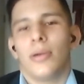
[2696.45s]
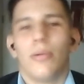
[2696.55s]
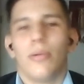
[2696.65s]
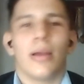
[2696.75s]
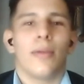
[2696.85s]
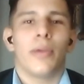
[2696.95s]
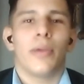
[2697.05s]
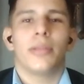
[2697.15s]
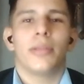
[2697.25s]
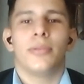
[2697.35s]
so I
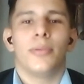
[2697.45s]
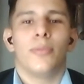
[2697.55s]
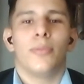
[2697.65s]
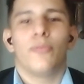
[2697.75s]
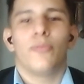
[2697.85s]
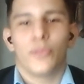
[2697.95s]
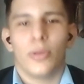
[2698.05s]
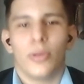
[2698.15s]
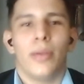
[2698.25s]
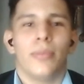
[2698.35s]
can wait
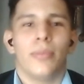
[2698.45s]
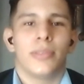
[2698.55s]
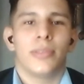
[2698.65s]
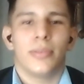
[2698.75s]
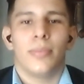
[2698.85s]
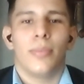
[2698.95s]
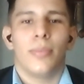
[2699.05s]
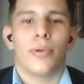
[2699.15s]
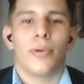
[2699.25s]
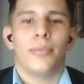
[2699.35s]
some days
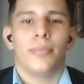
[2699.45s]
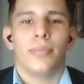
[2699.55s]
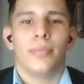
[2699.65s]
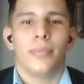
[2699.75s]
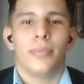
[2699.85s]
or